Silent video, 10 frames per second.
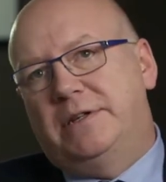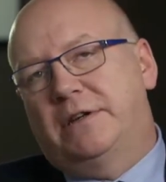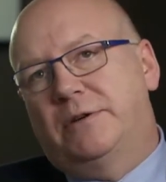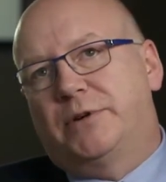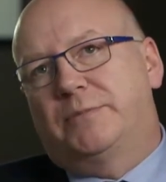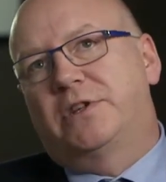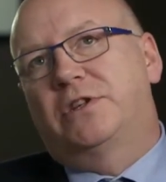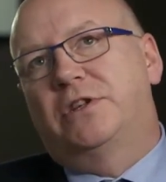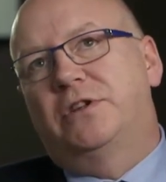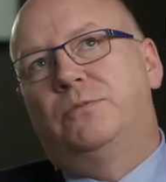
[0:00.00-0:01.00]
a
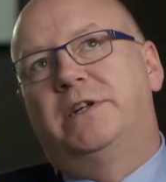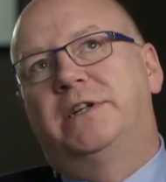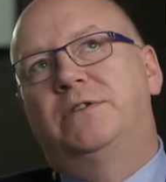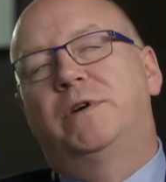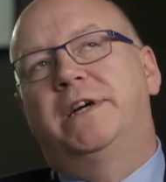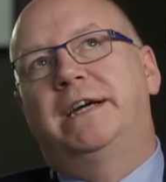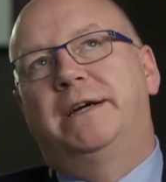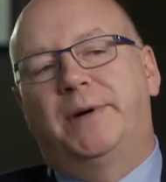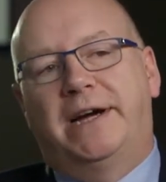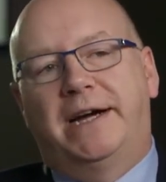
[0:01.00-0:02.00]
proposition in your mind
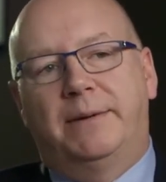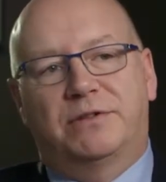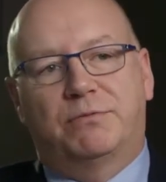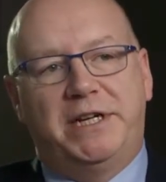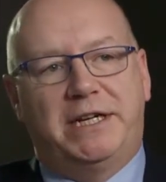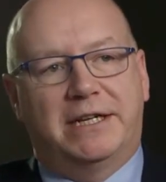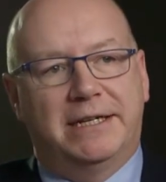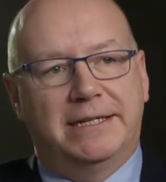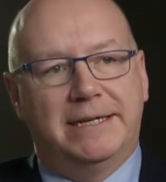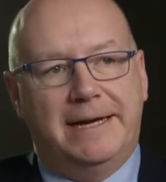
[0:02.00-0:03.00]
where perhaps we
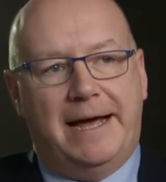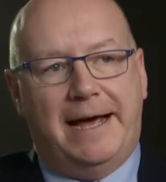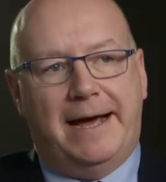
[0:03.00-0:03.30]
can